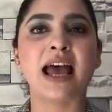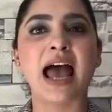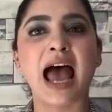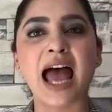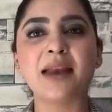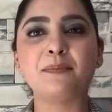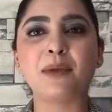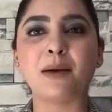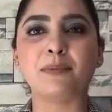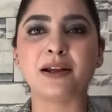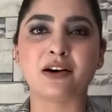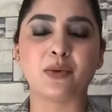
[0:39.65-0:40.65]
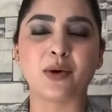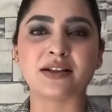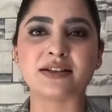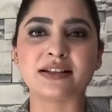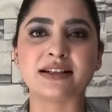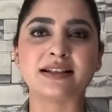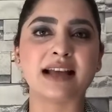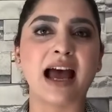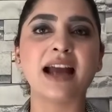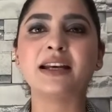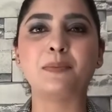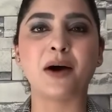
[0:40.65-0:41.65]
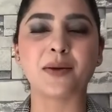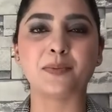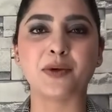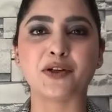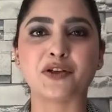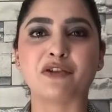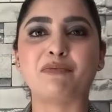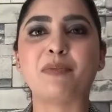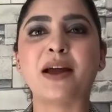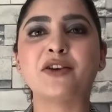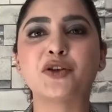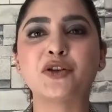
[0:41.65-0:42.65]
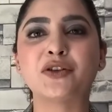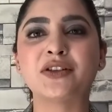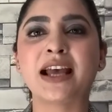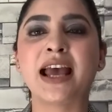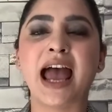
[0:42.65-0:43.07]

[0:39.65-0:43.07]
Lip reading: and Public Grievances and Department of Pensions